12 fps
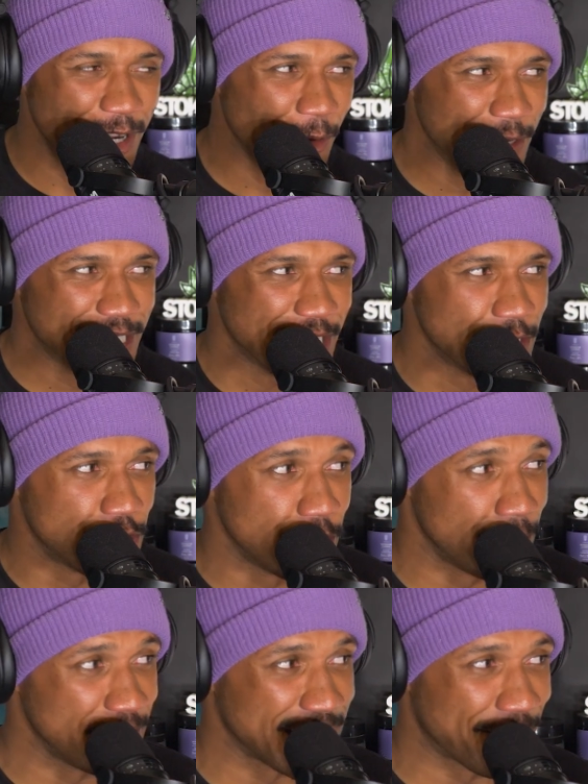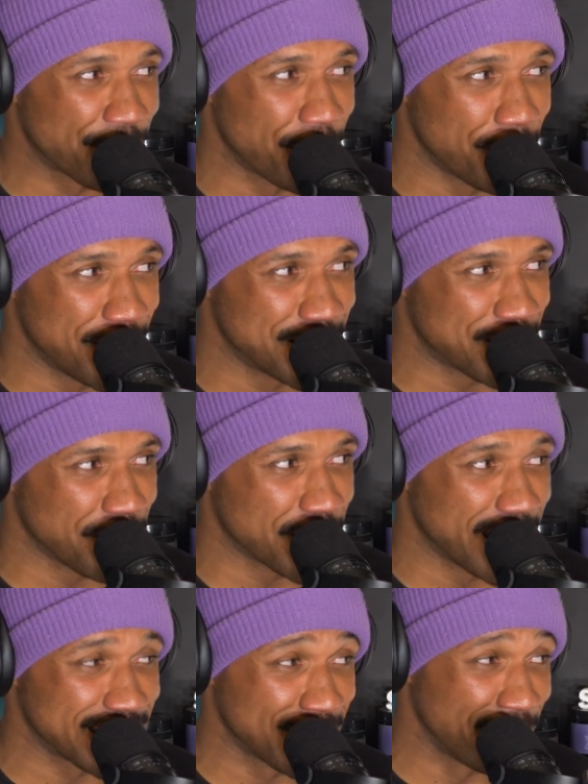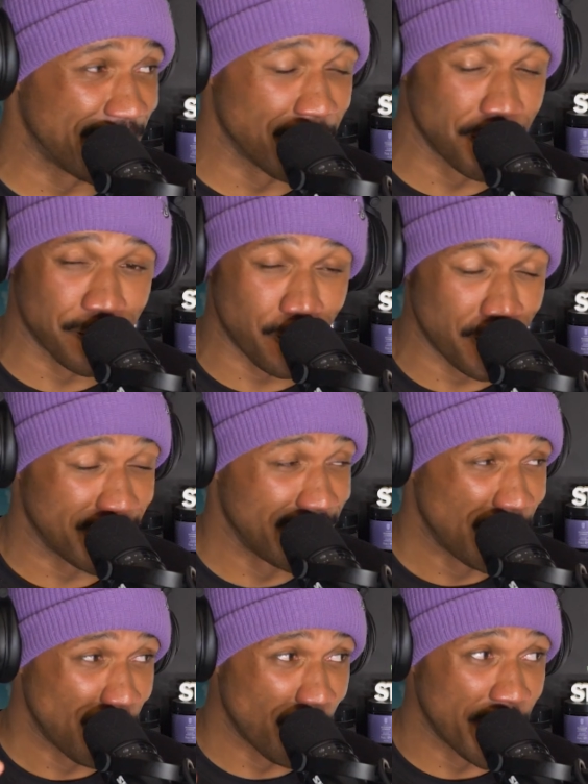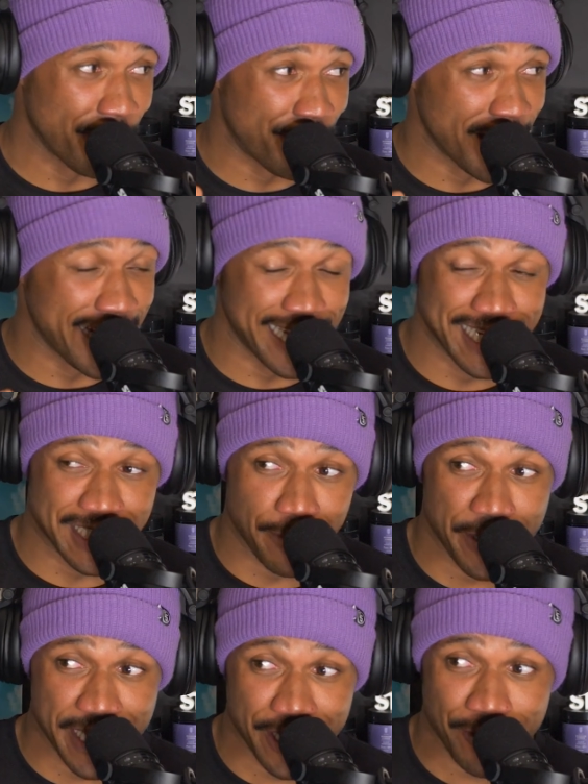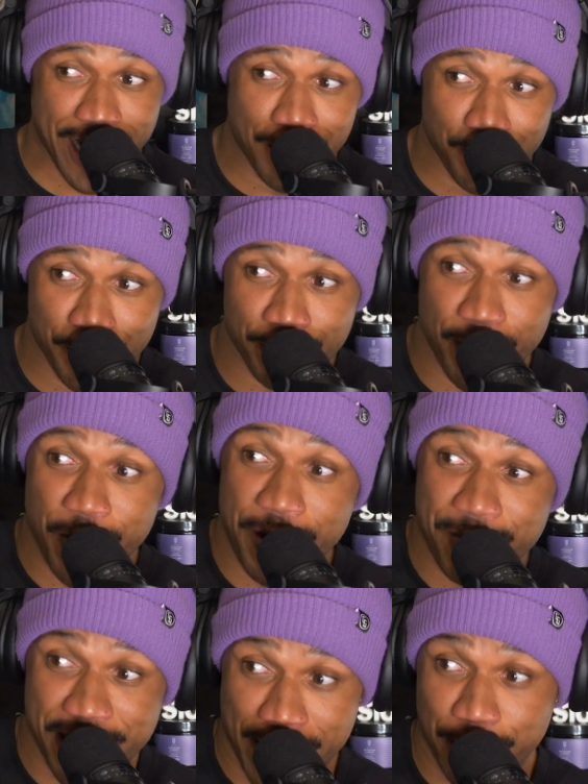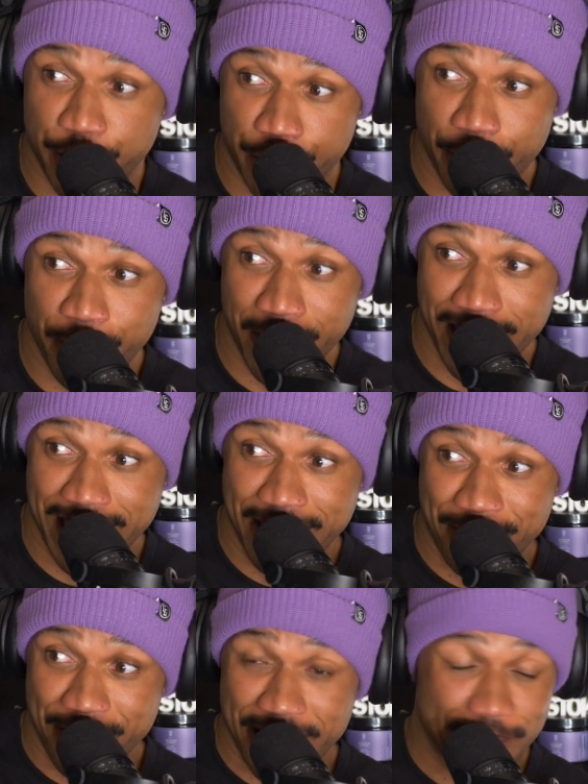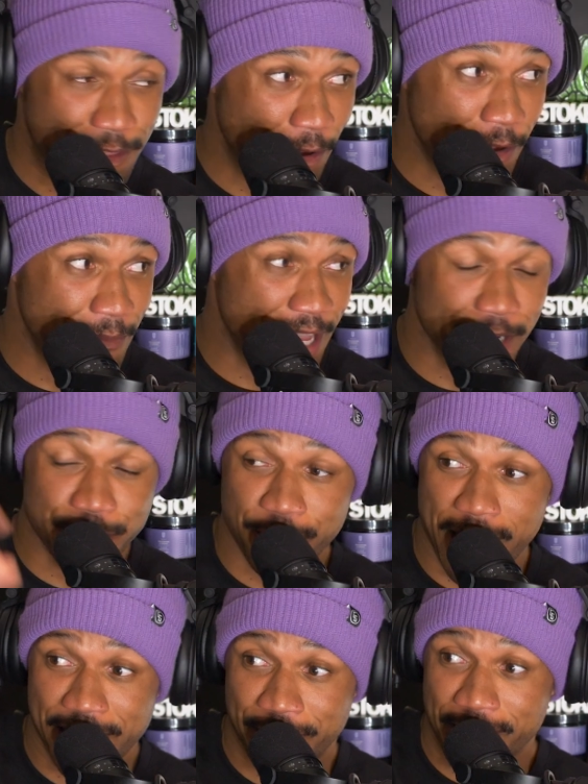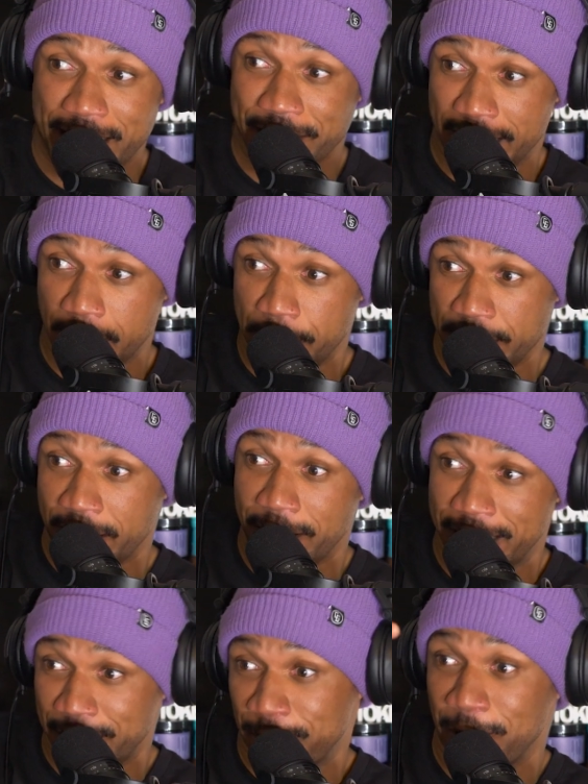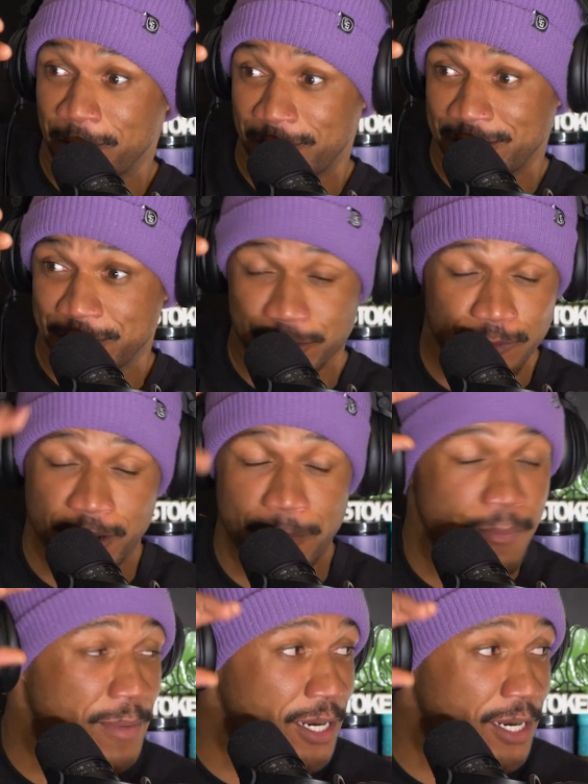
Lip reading: He always does shoeies after he wins. So it's like he'll win a fight and then somebody in the crowd will throw him their shoe. Throw him their shoe out of the crowd and a beer, and he'll just rip